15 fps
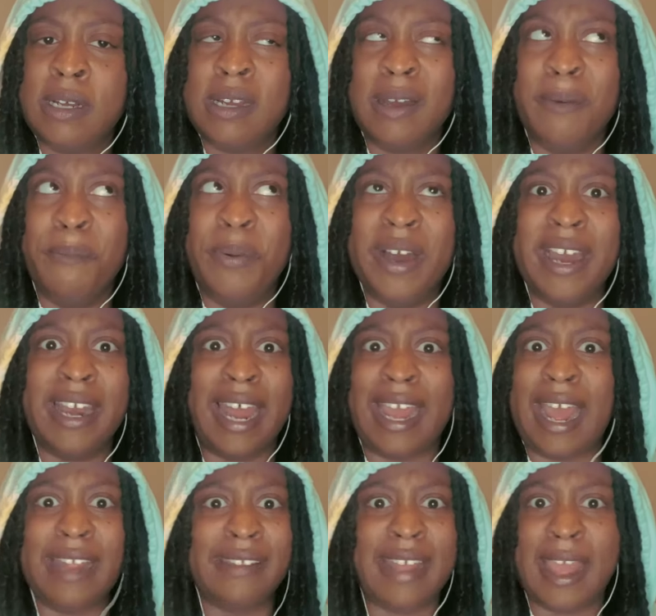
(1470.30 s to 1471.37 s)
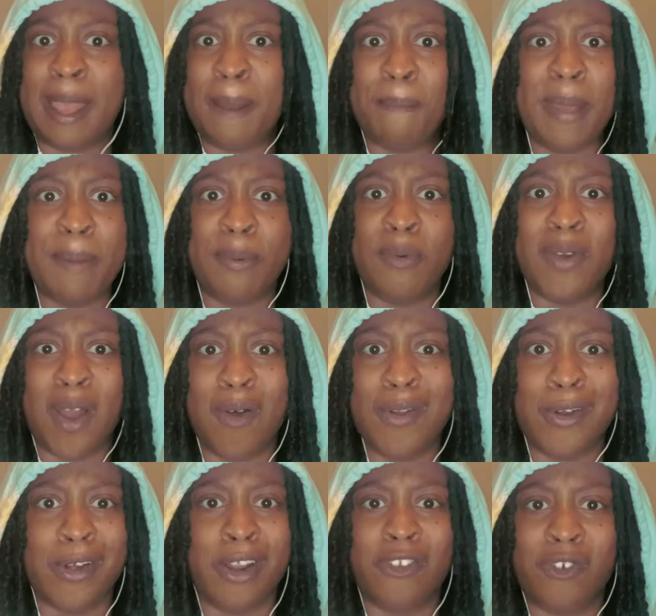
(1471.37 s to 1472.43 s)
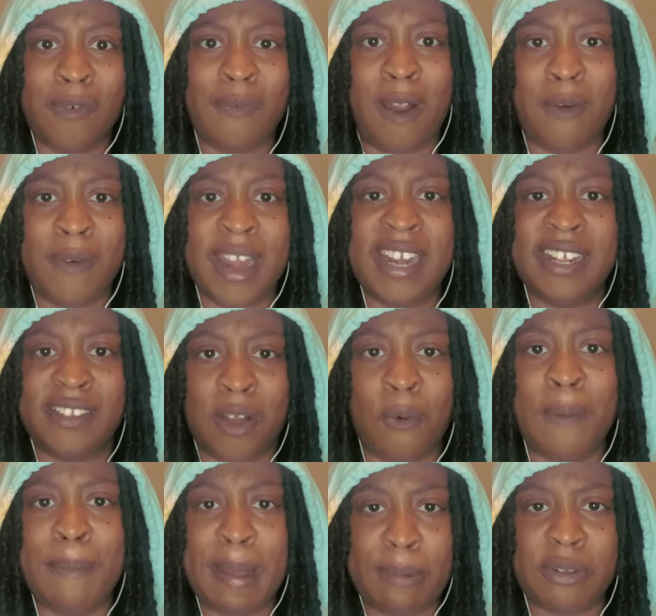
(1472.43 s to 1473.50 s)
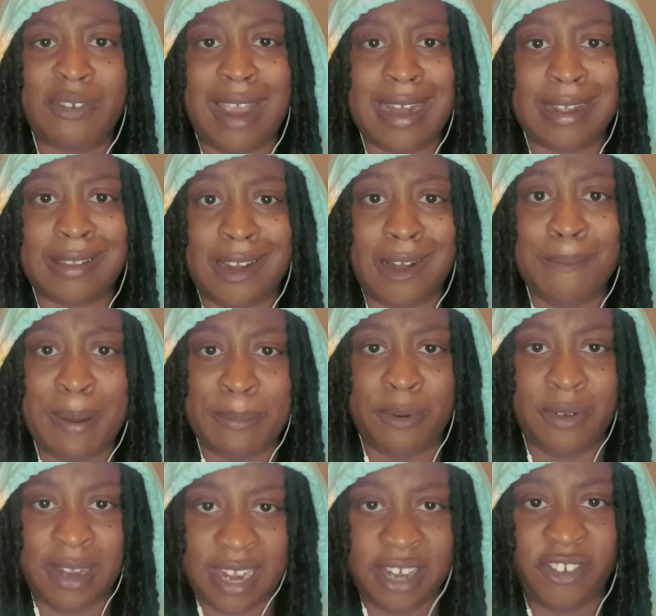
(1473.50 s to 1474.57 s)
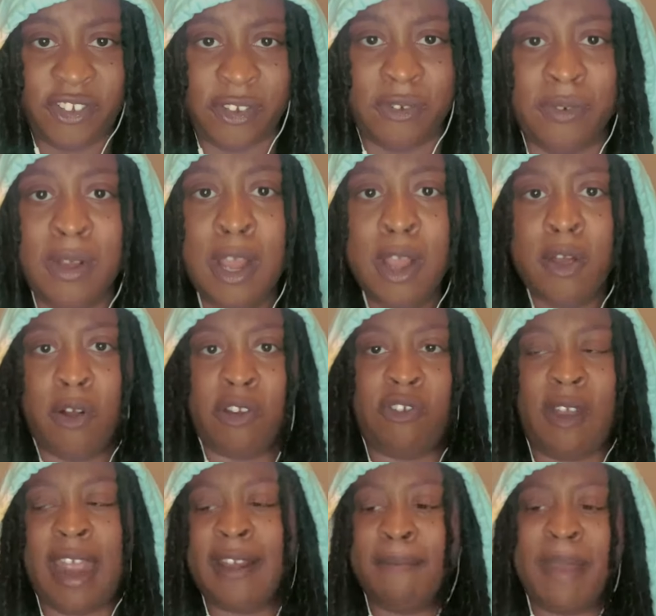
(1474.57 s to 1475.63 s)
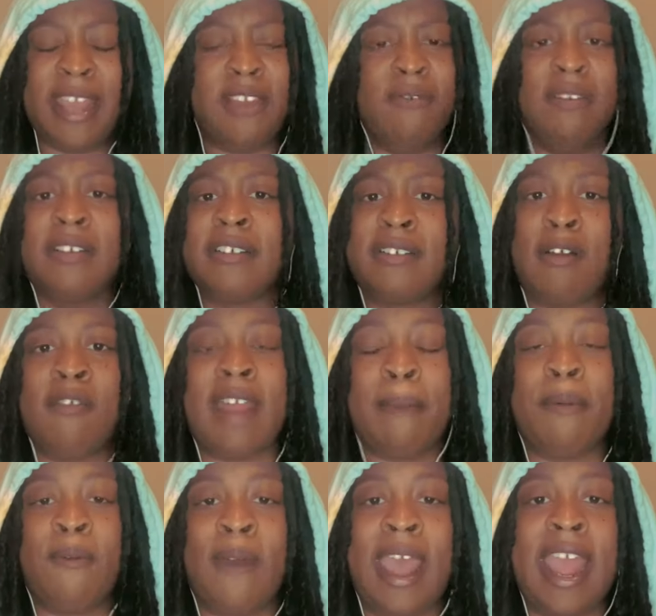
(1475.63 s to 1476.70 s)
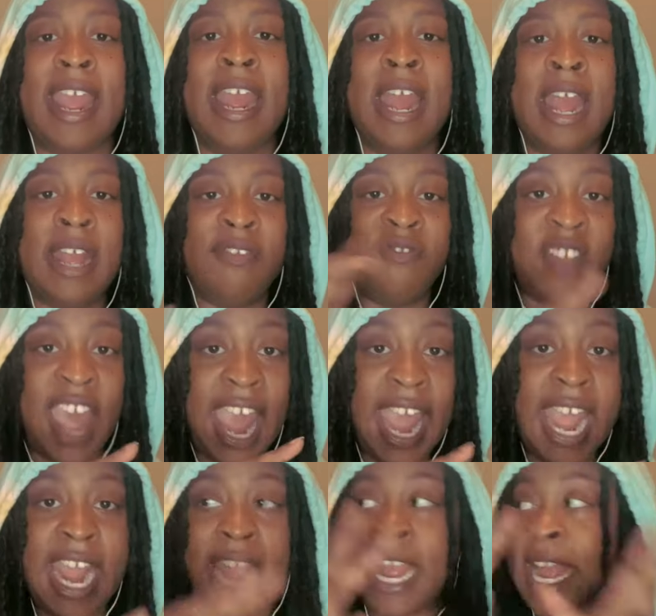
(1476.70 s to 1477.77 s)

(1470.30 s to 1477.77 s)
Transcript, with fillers: But like I said, people know you're the truth already. So when people try to turn people against you or try to make you look a certain type of way, they